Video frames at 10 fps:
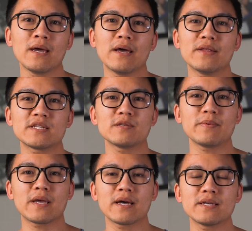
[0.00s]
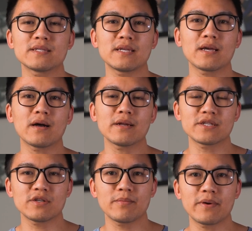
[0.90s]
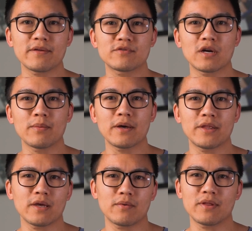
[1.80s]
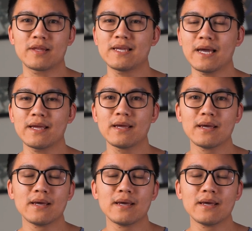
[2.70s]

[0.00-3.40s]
And this is because they got into a bit of trouble, I think, with debt,